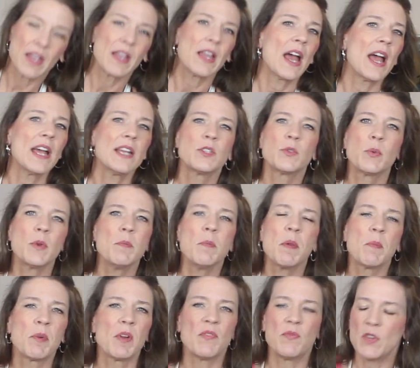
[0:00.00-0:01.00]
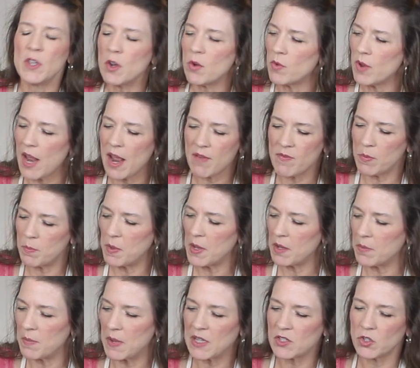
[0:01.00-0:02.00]
And guys, remember, if you don't have a
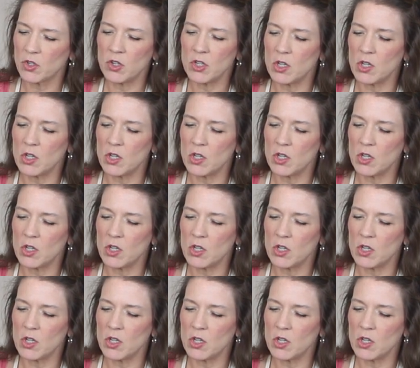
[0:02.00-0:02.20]
big mixer,